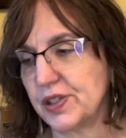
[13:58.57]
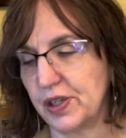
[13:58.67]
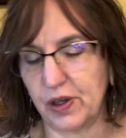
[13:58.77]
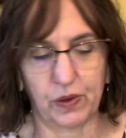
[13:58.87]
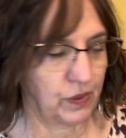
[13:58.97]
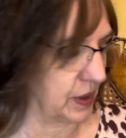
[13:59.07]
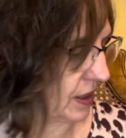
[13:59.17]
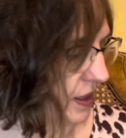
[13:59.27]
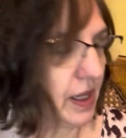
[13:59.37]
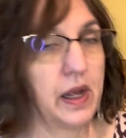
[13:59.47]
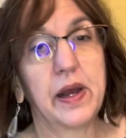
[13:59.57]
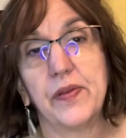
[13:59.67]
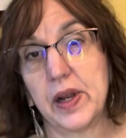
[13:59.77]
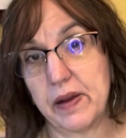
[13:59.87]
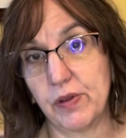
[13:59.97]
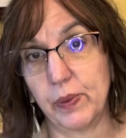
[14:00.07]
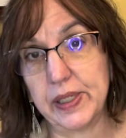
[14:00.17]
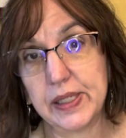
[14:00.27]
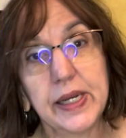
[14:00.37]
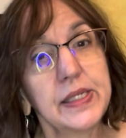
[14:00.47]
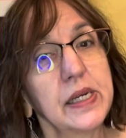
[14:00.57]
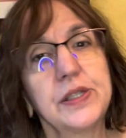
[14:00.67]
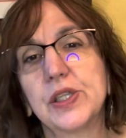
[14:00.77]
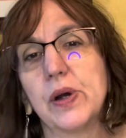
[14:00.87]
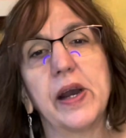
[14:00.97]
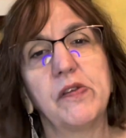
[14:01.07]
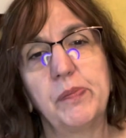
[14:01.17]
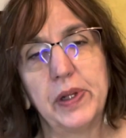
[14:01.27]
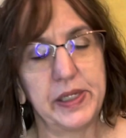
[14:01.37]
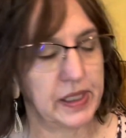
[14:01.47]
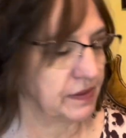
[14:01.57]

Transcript: And then I have the Wee Santa. So I have plenty of